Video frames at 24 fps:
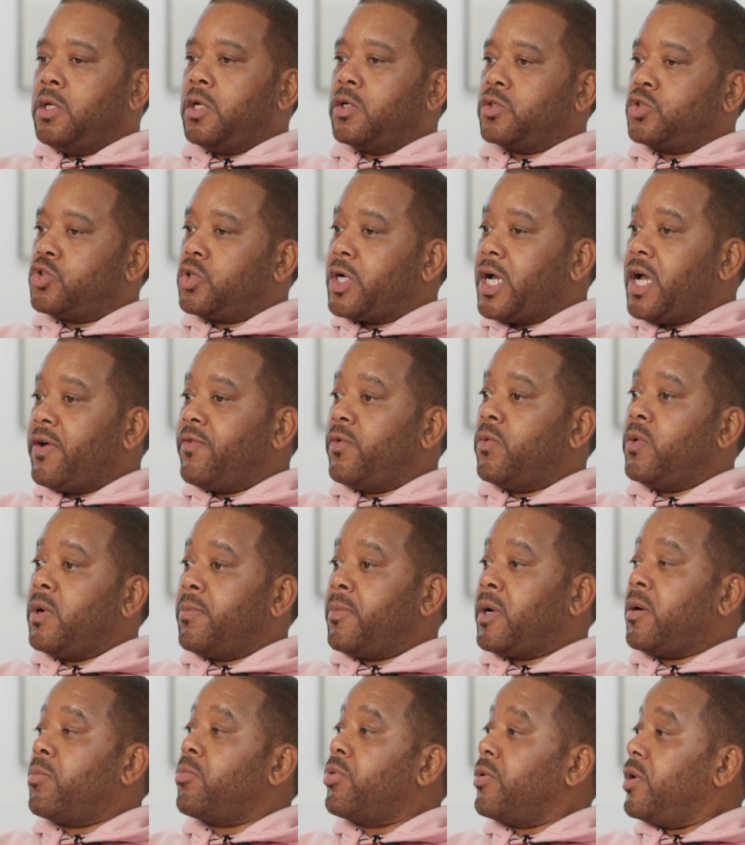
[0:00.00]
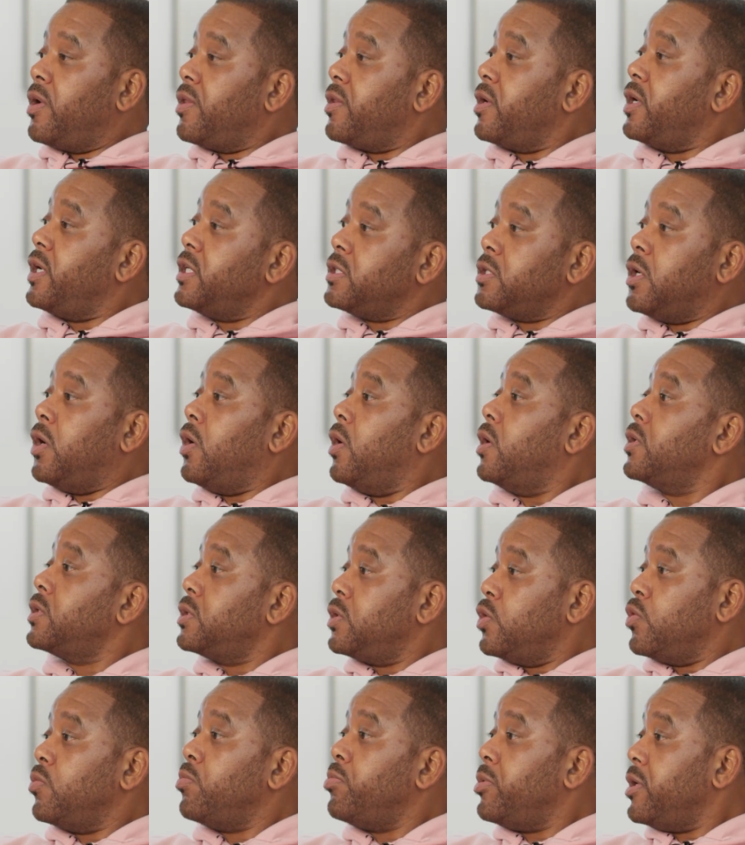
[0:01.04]
travel with my brother has
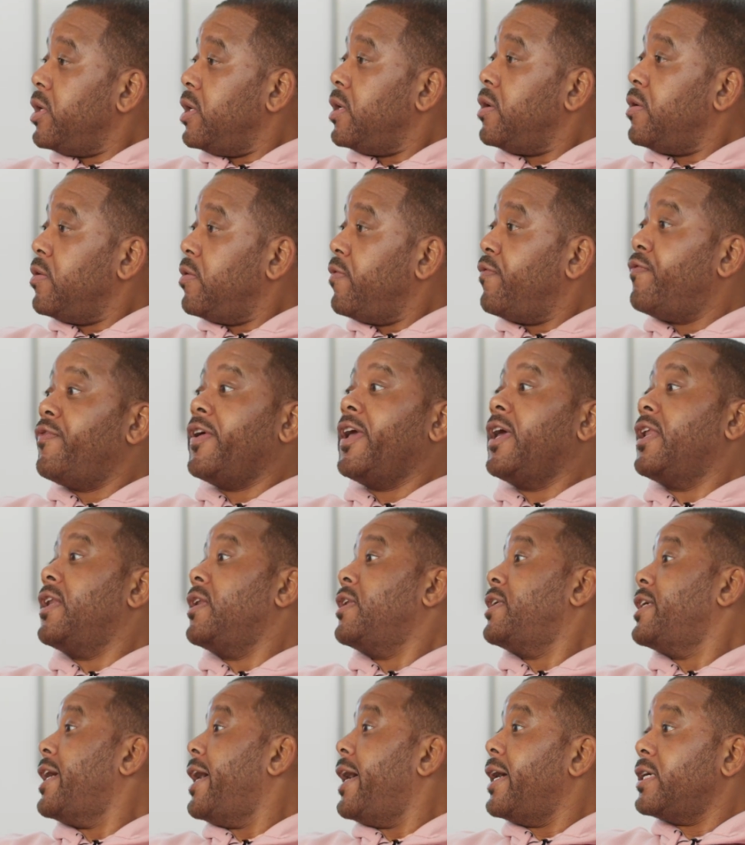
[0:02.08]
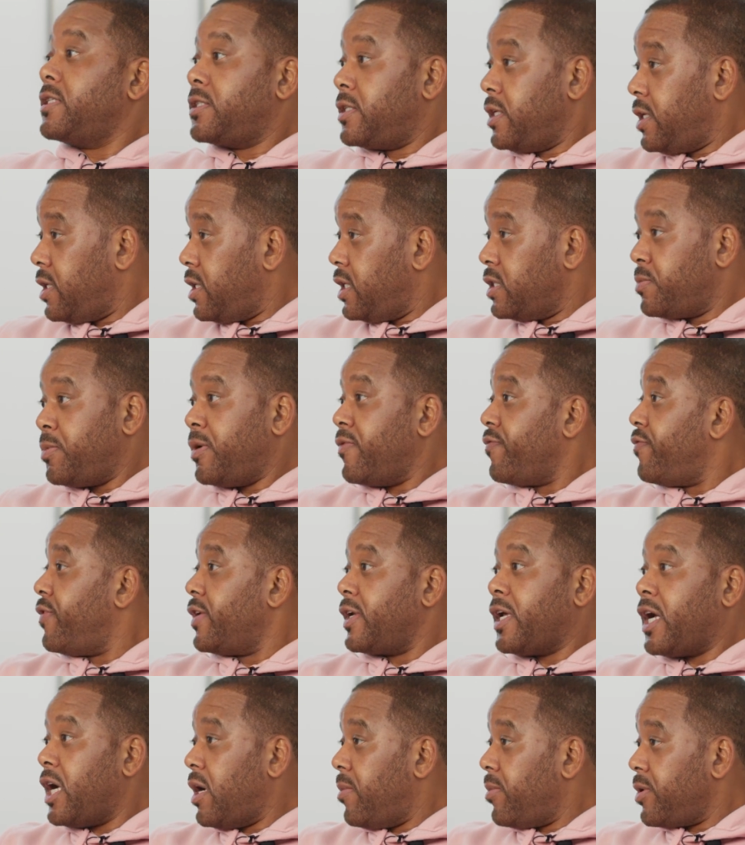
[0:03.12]
also been fantastic. It's been
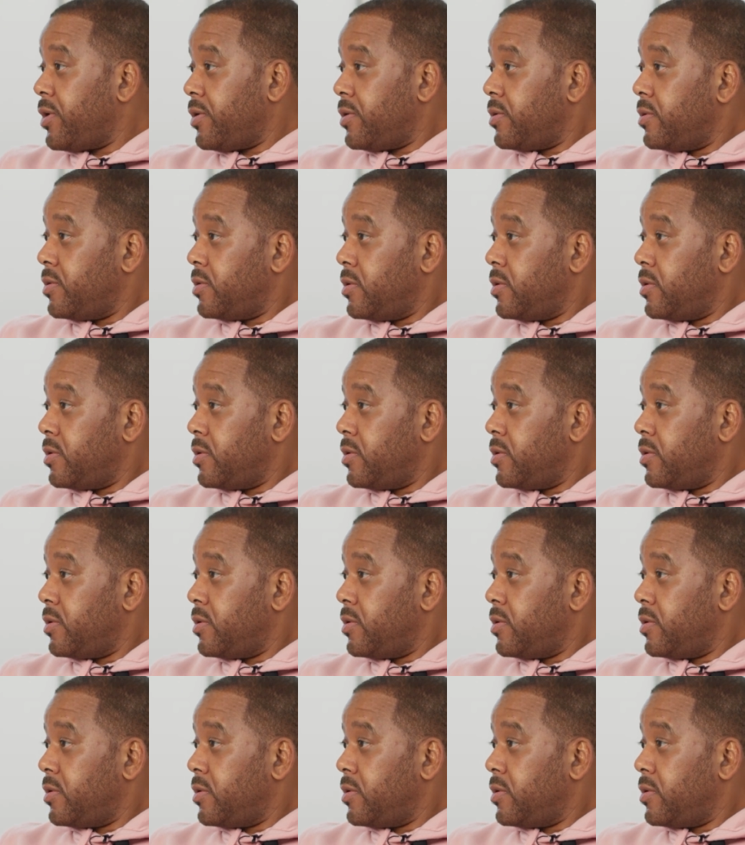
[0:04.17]
phenomenal.